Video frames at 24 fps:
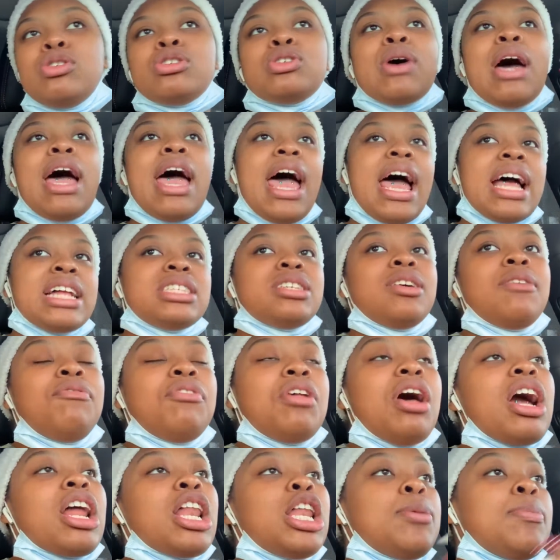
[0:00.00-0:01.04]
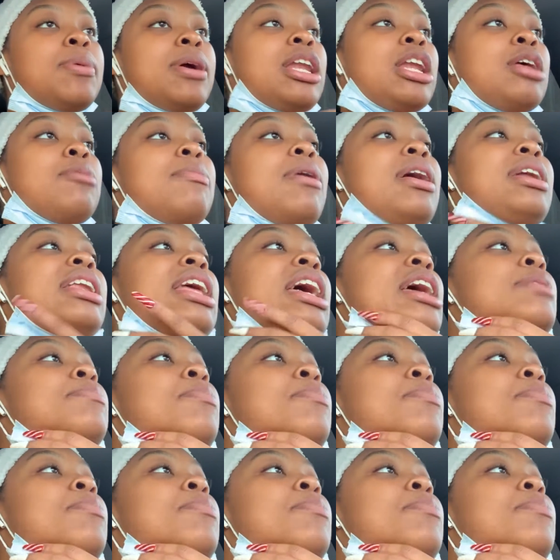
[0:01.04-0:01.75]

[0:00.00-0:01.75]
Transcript: So I had to vlog in the beginning of my day.